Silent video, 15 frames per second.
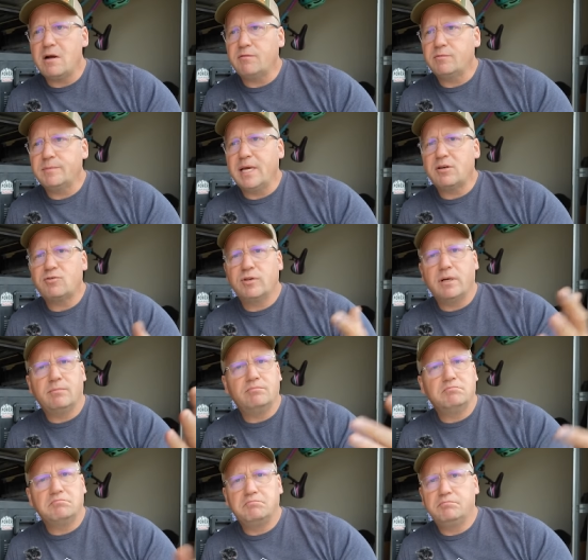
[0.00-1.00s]
home from that
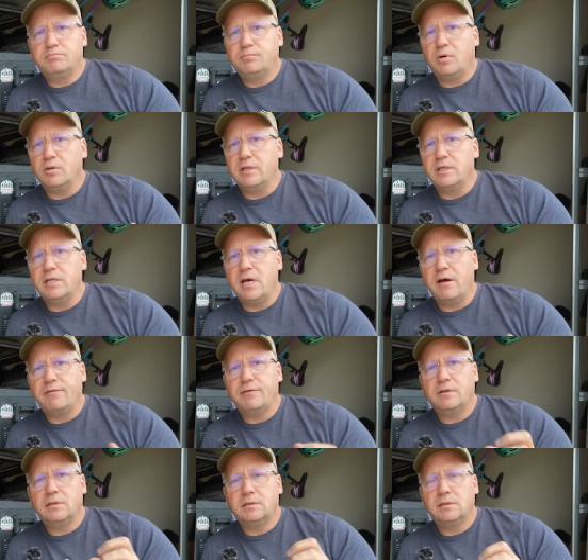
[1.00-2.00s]
trip, pulled the
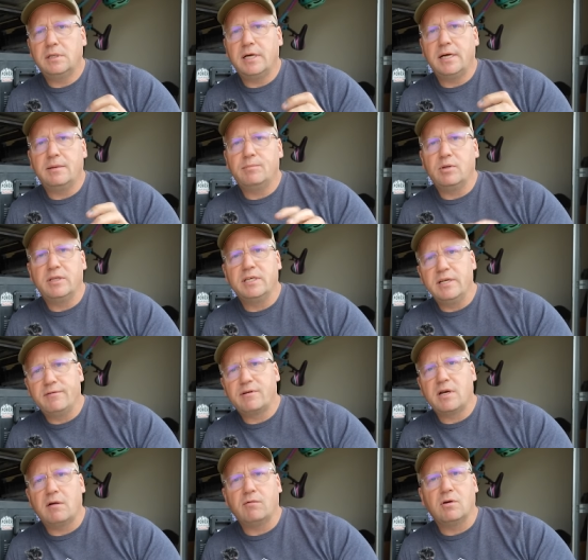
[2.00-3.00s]

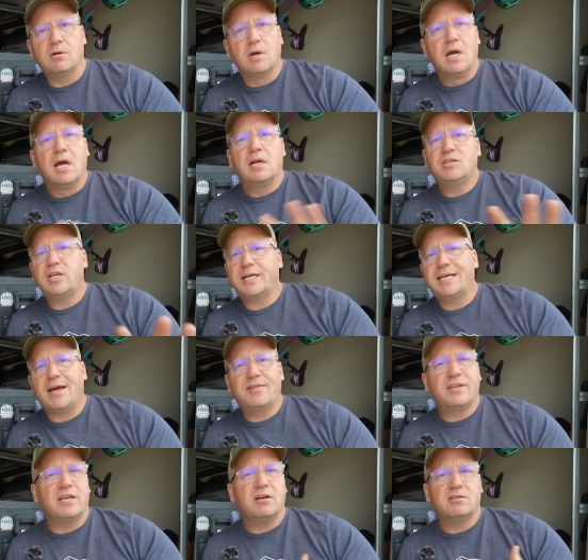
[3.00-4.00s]
diff cover, checked
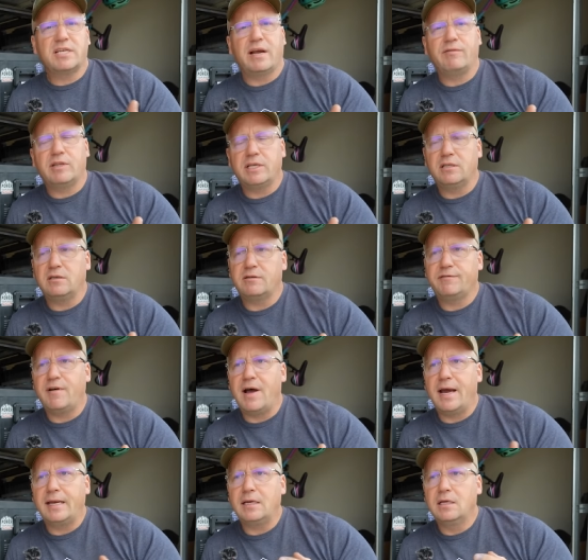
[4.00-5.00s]
out the gears, everything looked
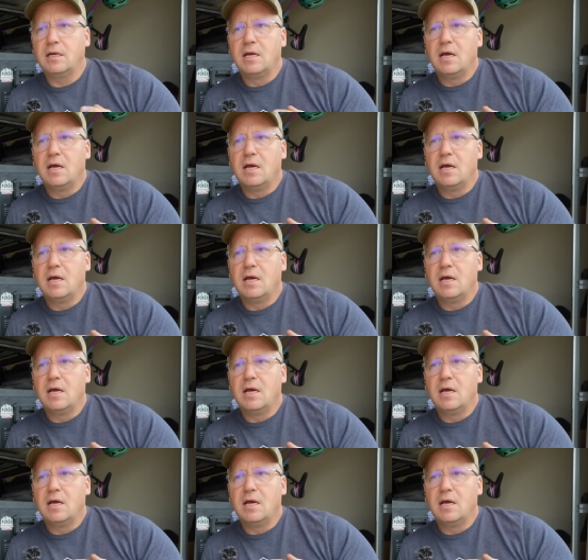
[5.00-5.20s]
fine.